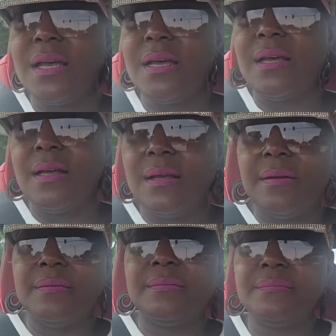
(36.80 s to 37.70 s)

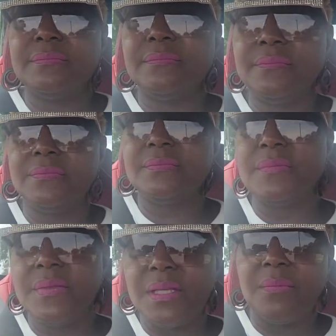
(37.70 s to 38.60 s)

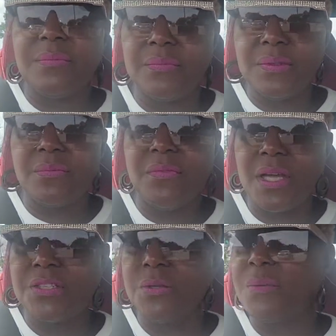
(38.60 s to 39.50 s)
um, some some
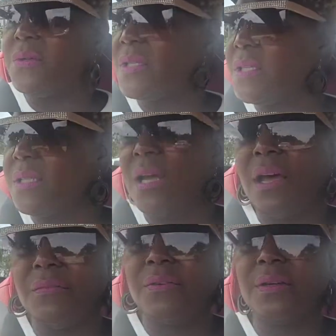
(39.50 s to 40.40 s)
vegetables and
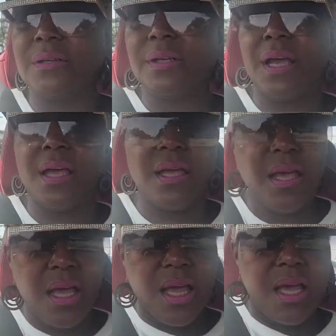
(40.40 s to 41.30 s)
stuff. Okay,
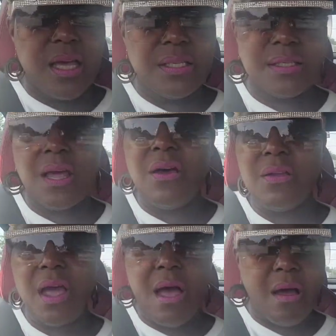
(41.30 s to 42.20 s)
so
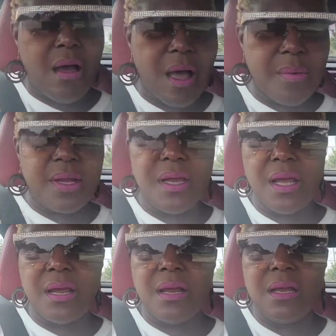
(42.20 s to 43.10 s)
y'all, I'm in
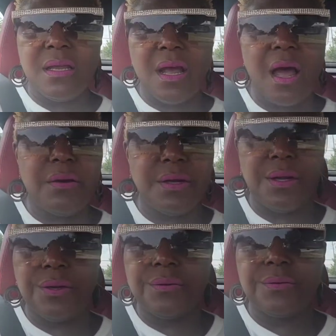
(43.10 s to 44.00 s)
there. Y'all
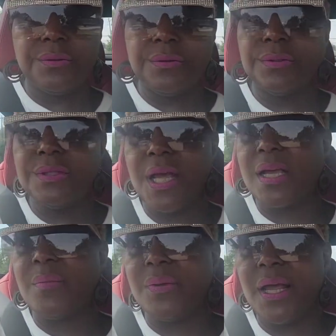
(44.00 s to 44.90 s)
know,
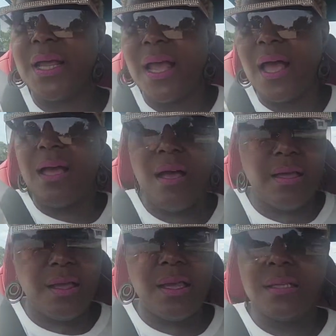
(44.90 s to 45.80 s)
take a plate
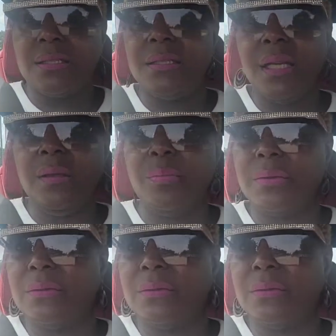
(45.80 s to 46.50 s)
is deep.